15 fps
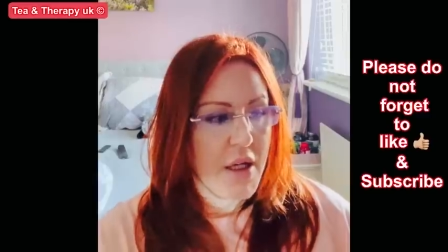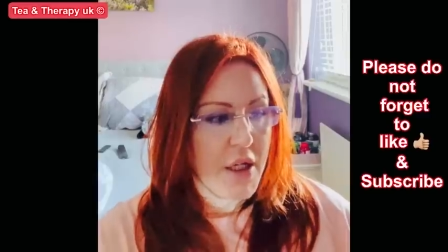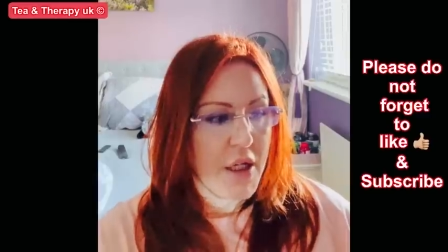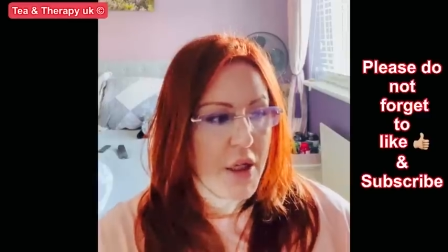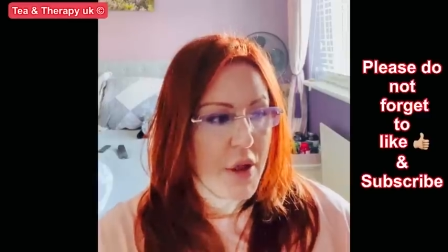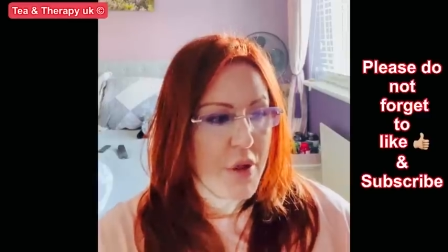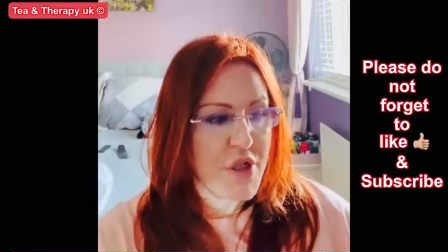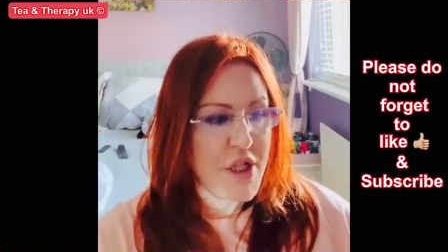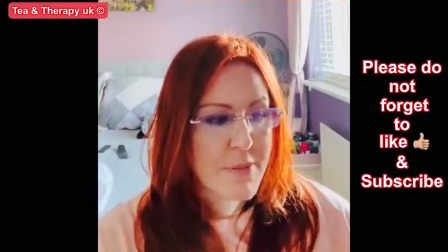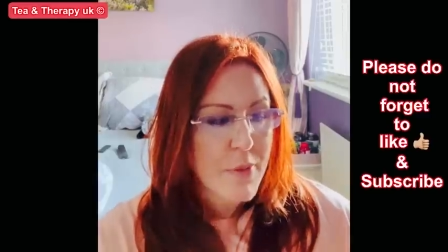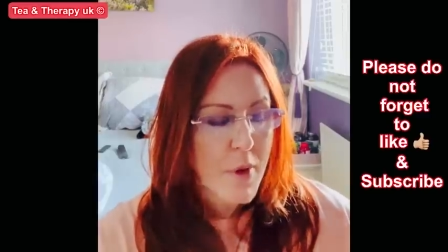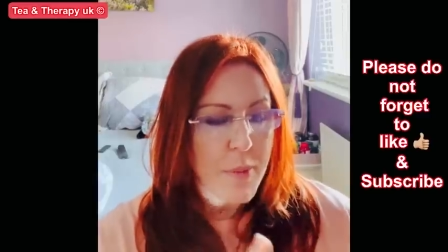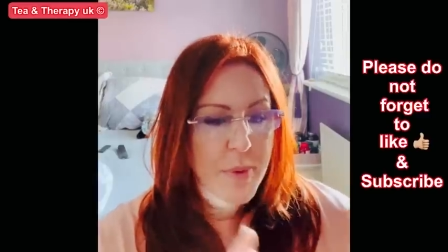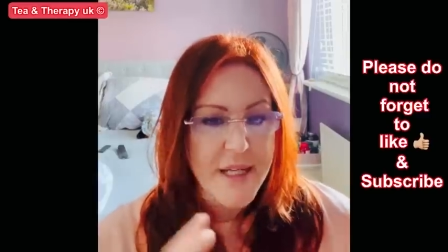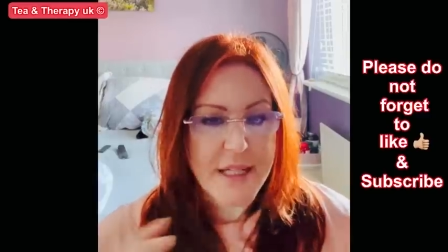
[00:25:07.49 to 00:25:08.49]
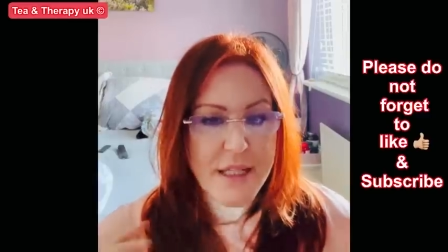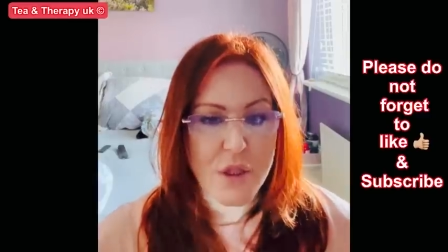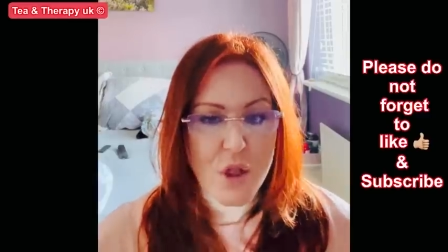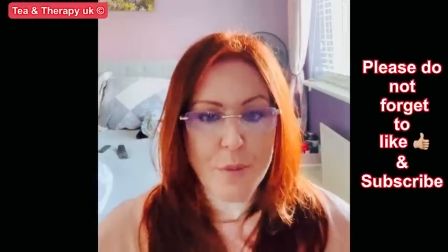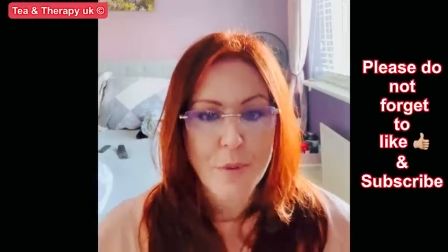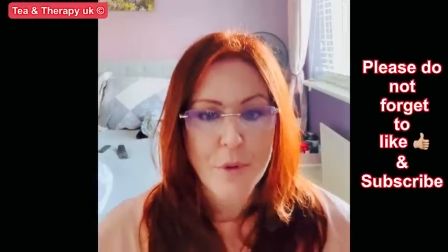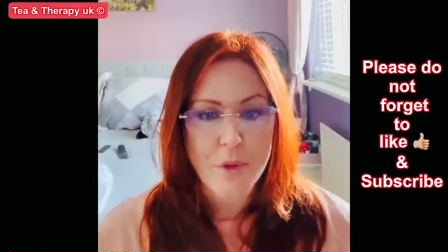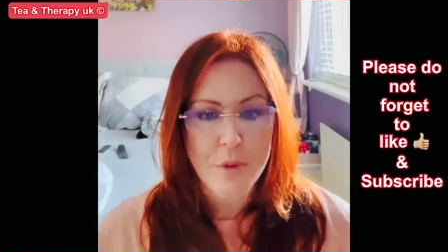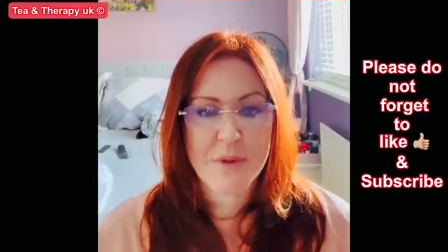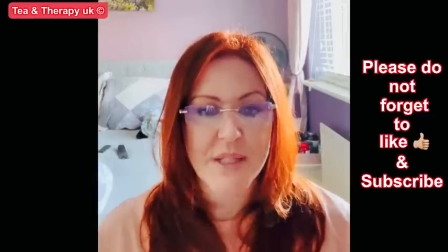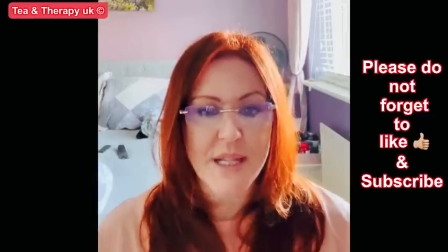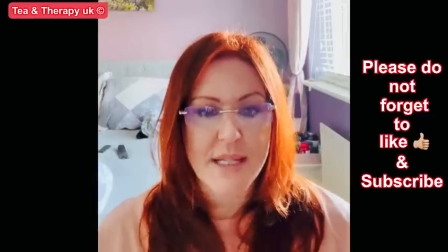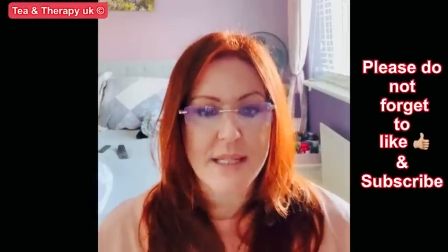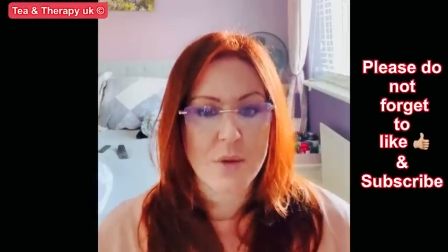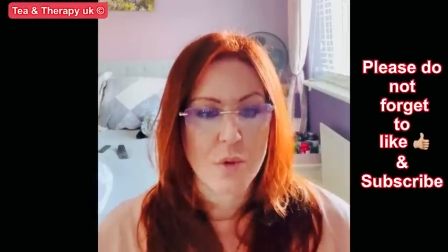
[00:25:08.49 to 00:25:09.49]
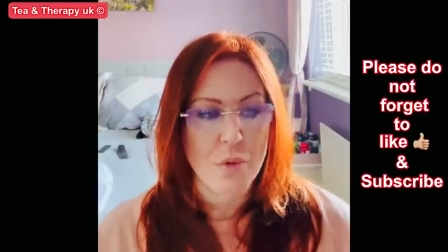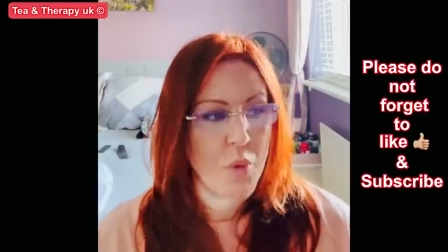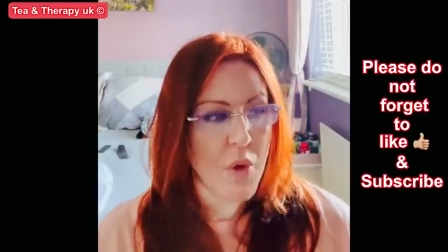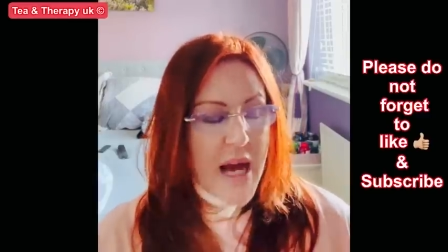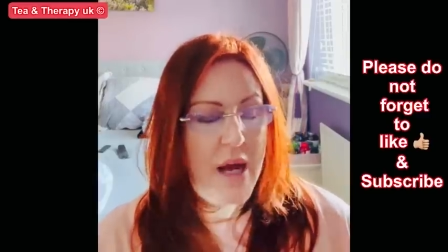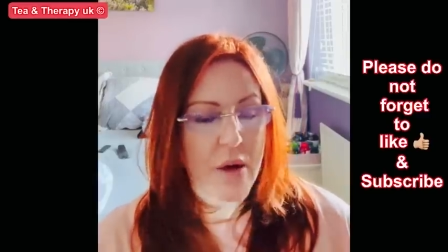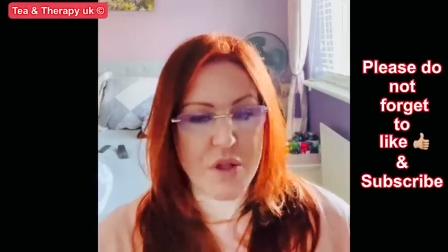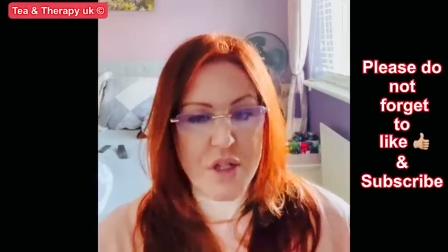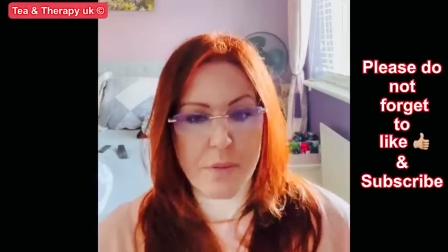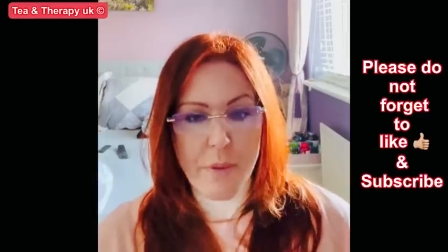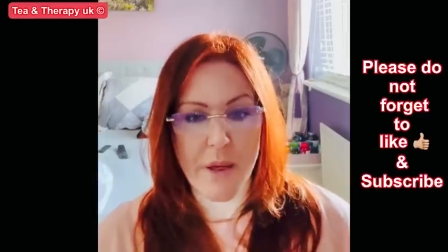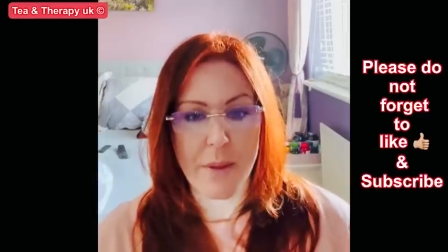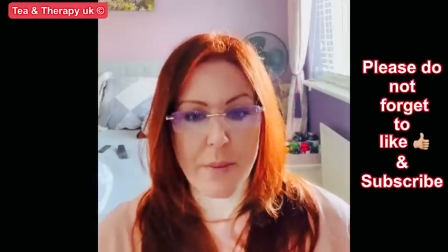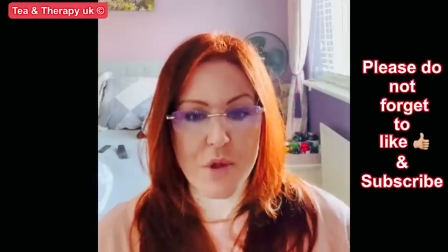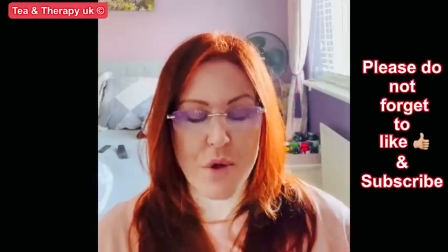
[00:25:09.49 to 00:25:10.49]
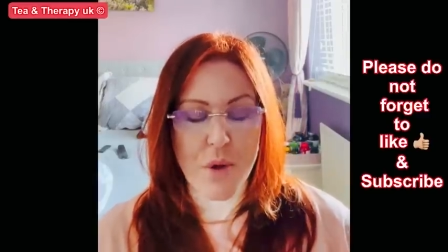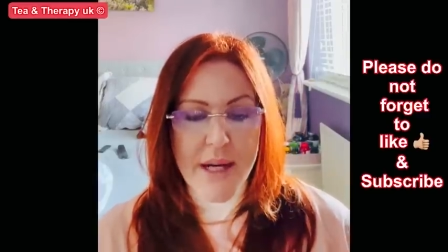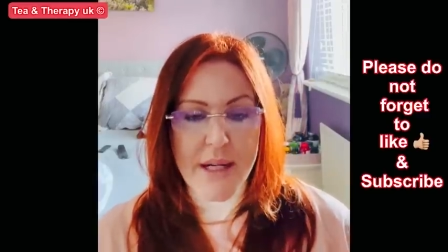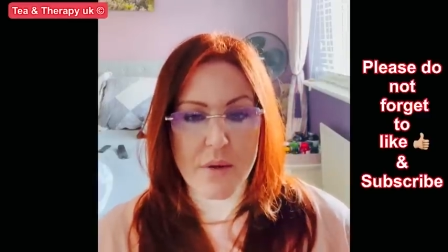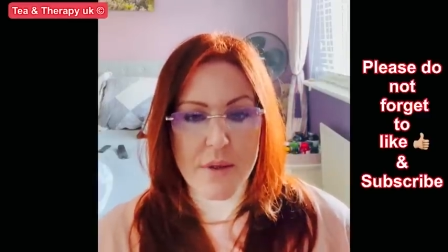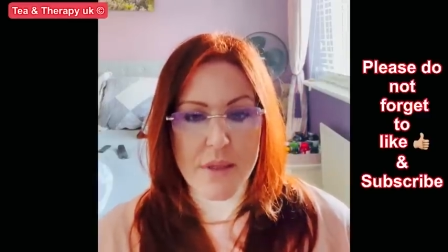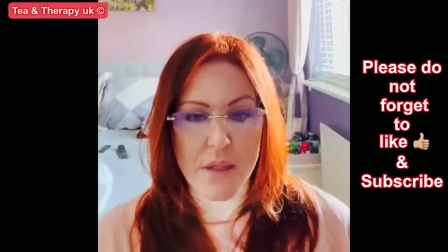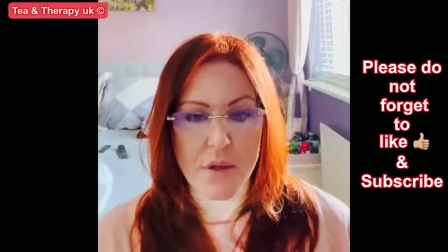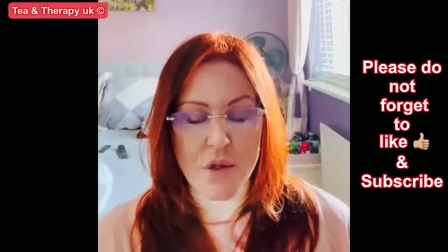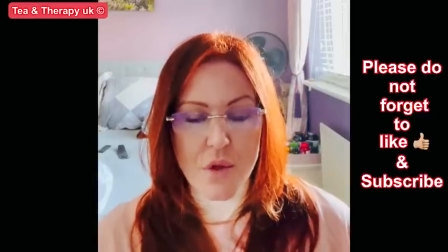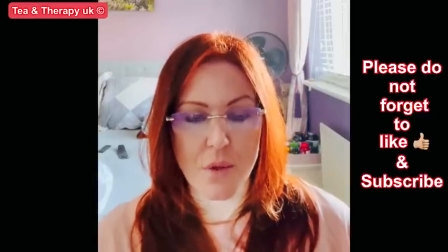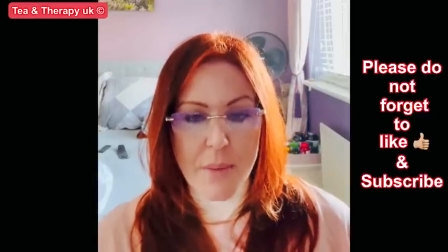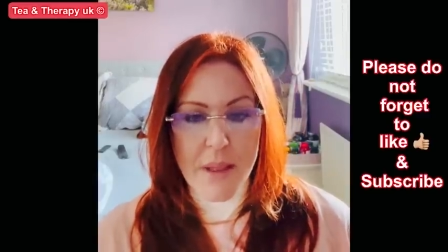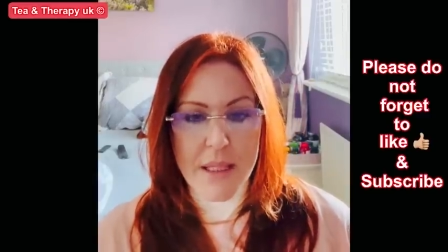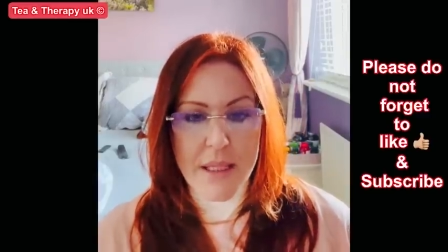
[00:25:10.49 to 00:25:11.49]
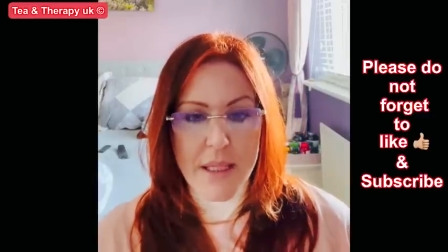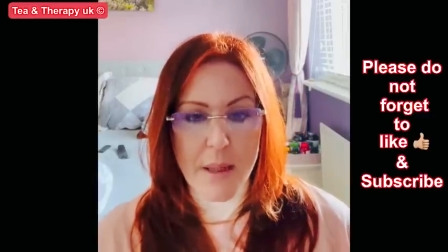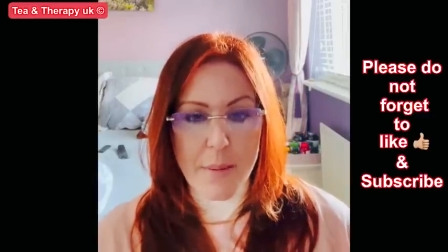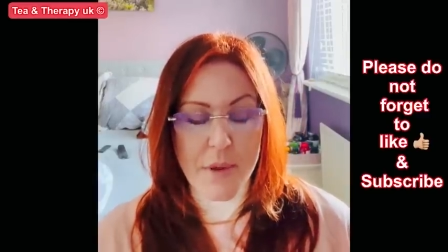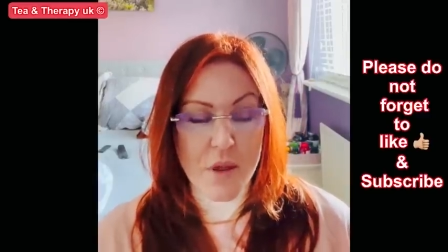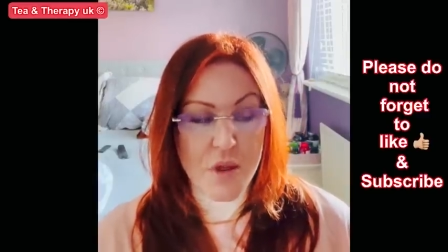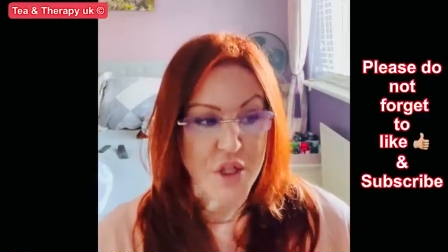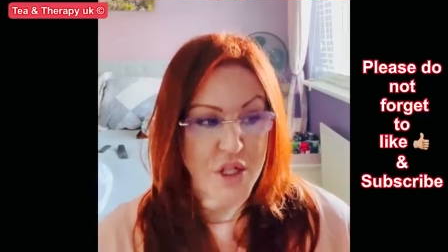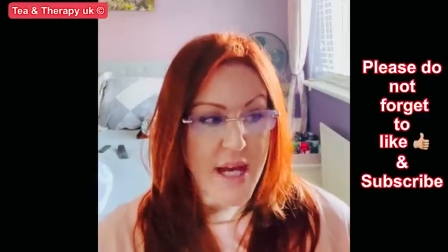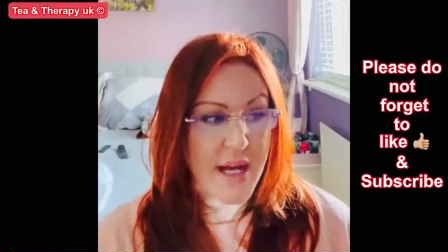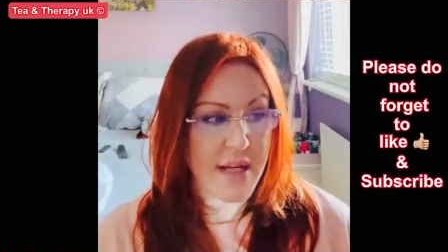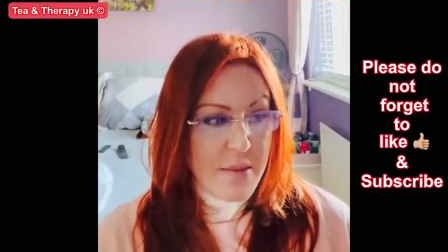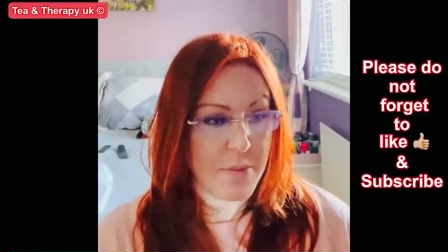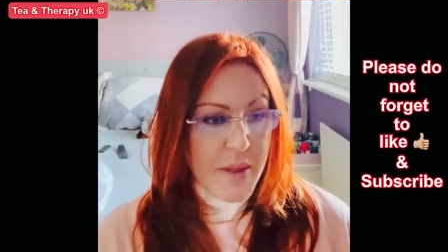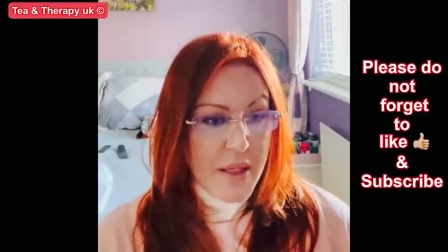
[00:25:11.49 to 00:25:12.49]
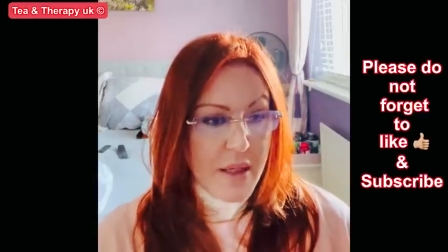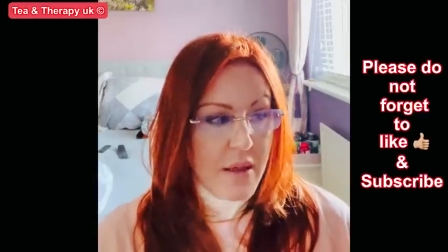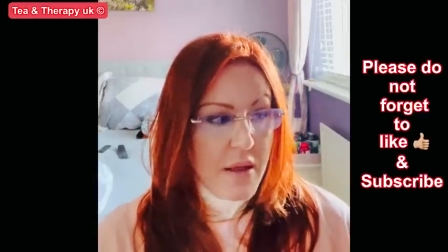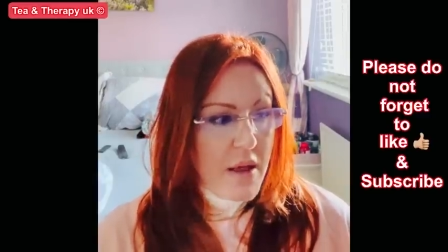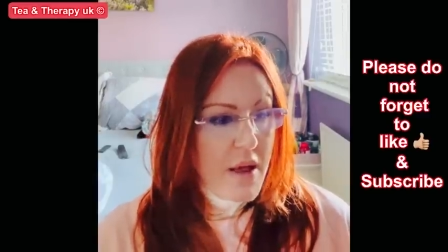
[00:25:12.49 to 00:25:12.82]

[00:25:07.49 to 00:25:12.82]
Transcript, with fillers: you know, she's probably super obsessed with how she's being portrayed on social media, because she has been